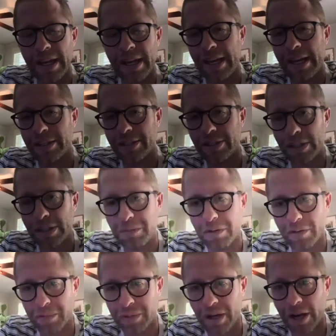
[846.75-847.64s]
And some of
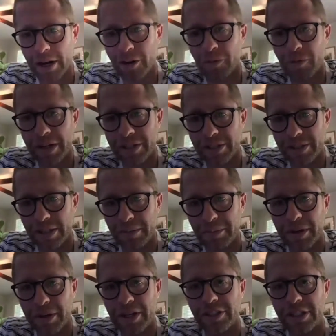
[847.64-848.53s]
them got arrested
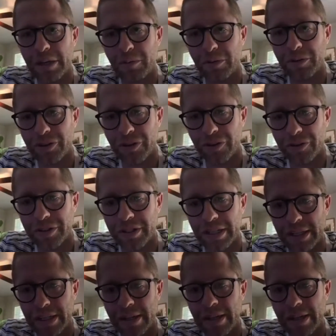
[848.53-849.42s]
because they were turned
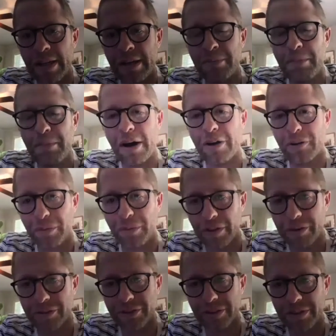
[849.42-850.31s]
in by their
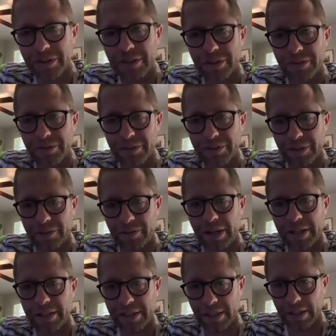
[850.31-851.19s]
brothers and sisters in
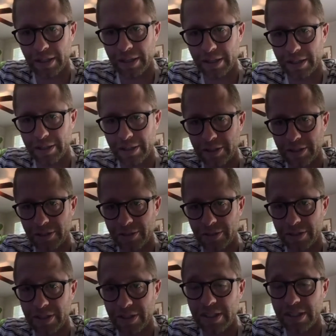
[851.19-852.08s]
Christ in the legacy
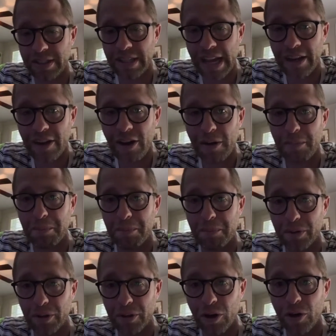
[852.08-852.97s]
churches. Does that not blow?